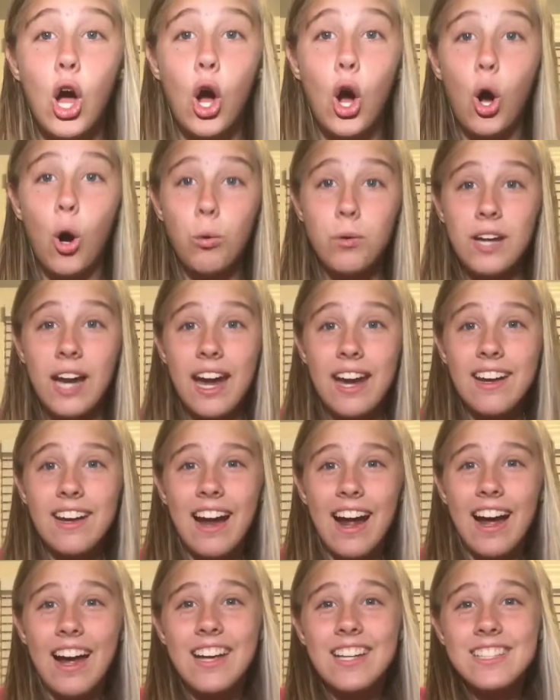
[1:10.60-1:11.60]
Okay
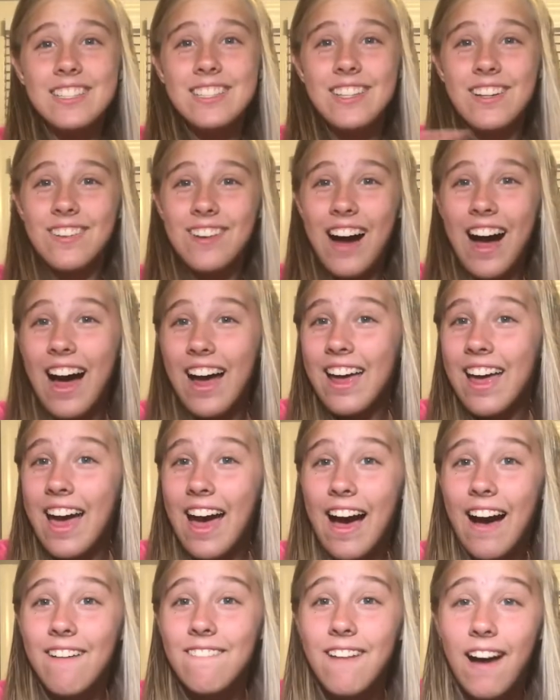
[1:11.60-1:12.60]
guys, so I
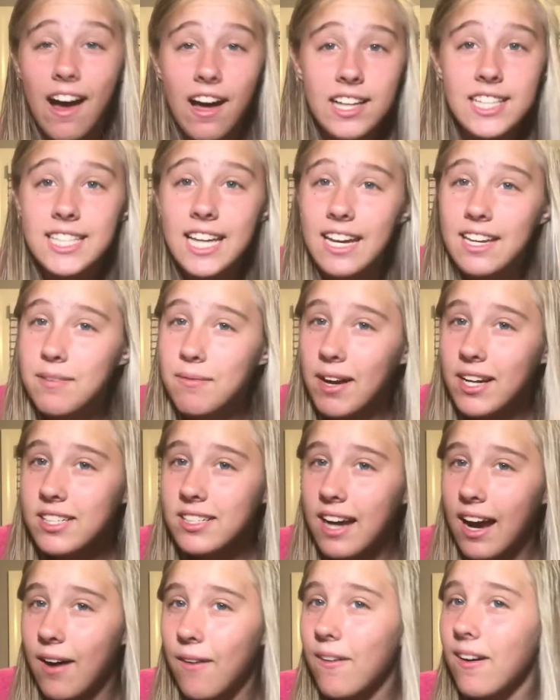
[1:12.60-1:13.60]
have taken my
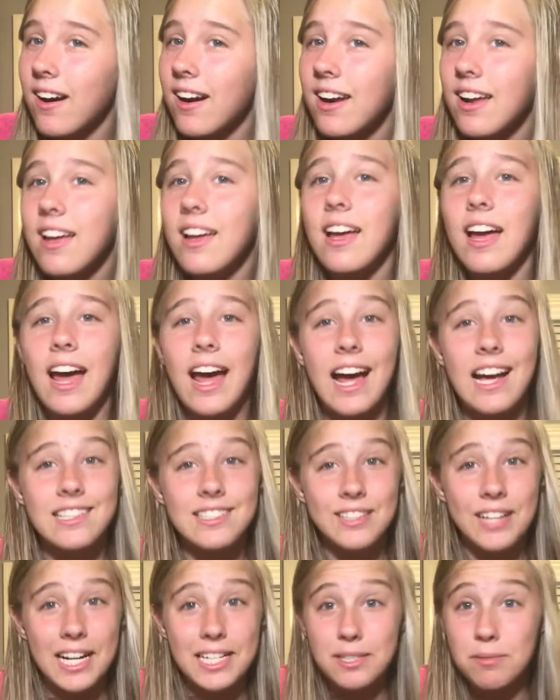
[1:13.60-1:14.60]
shower. As
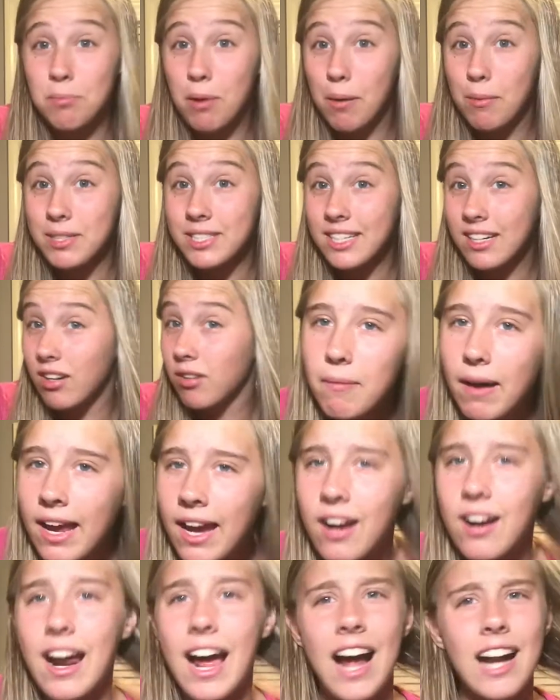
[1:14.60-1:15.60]
you guys can probably tell, my
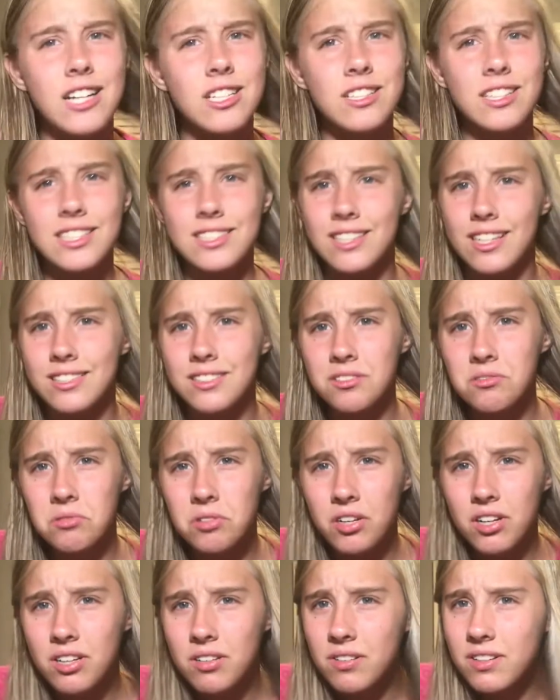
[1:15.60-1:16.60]
hair actually doesn't
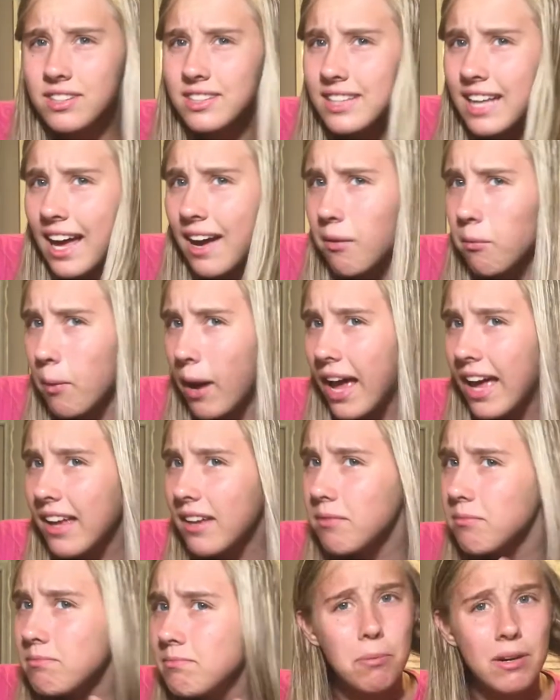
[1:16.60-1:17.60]
really look that
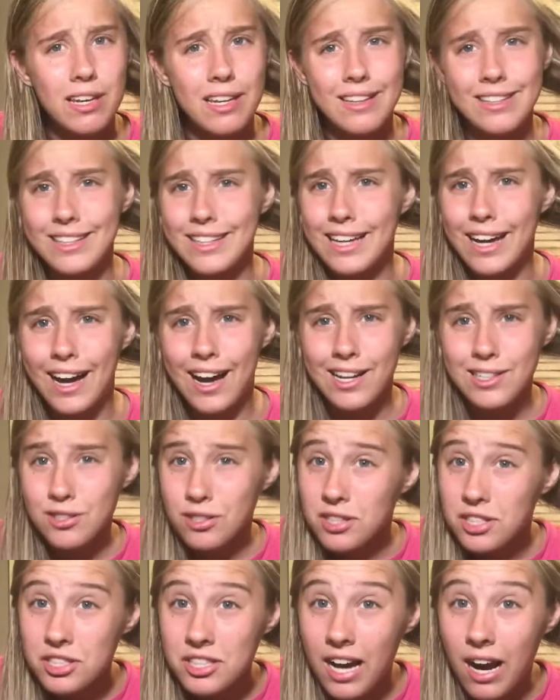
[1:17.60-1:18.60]
wet, but yeah, I
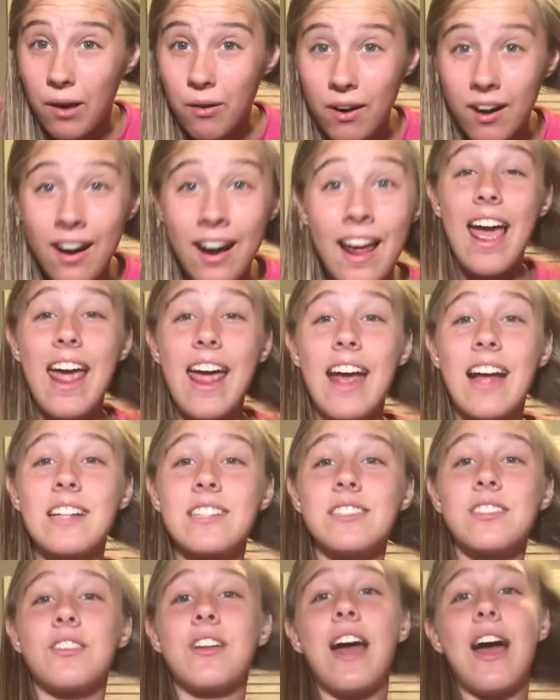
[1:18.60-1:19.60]
took the shower. And
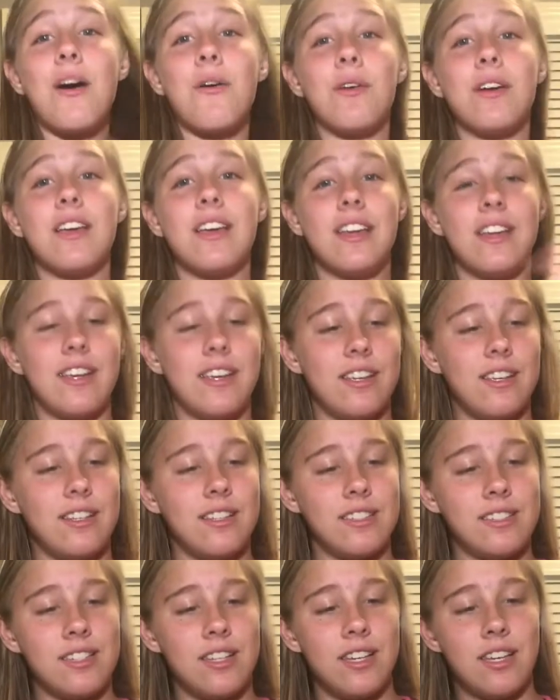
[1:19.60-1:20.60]
so now it
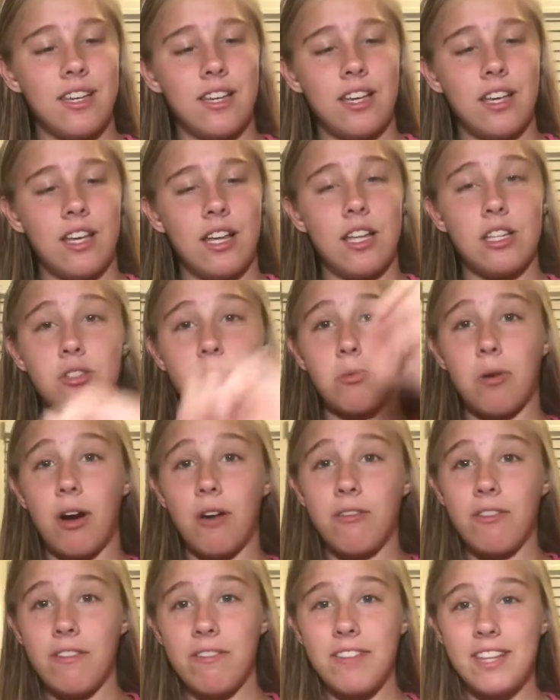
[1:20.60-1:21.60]
is
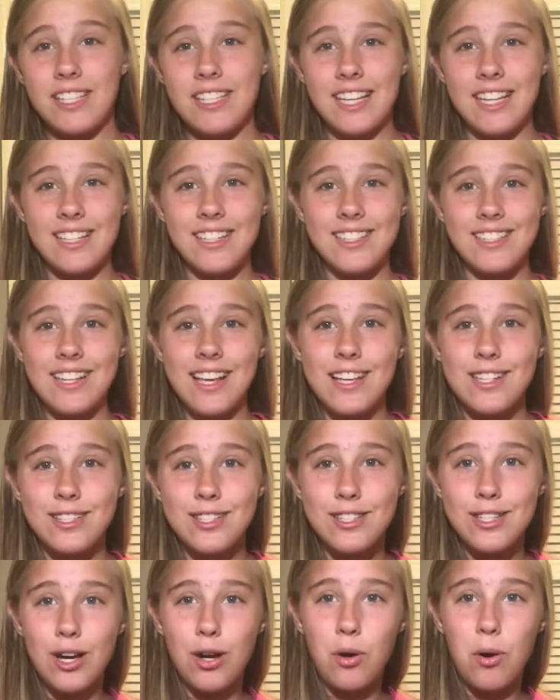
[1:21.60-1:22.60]
12:56,
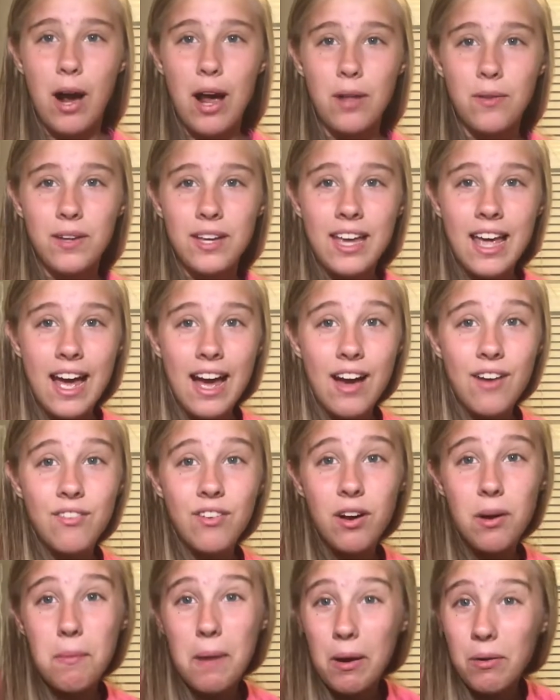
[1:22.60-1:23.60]
so I only have
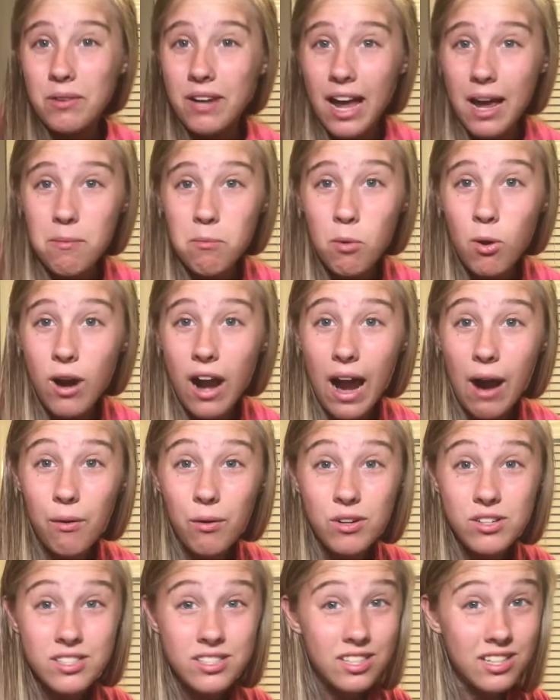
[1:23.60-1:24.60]
about 9 more
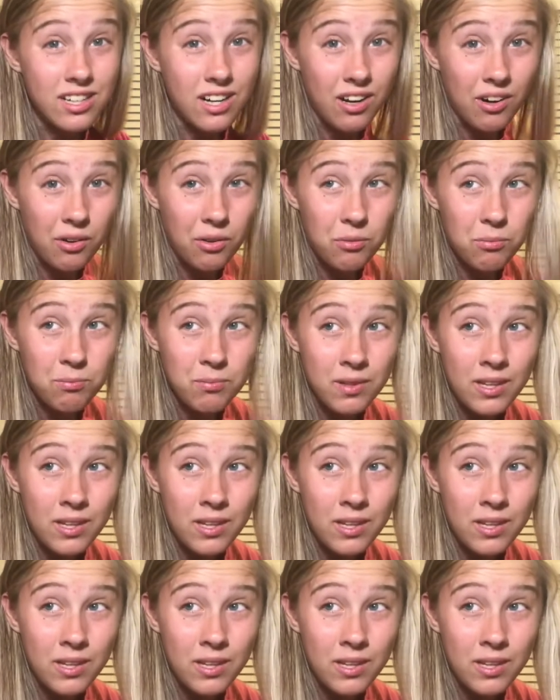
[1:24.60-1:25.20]
hours to go.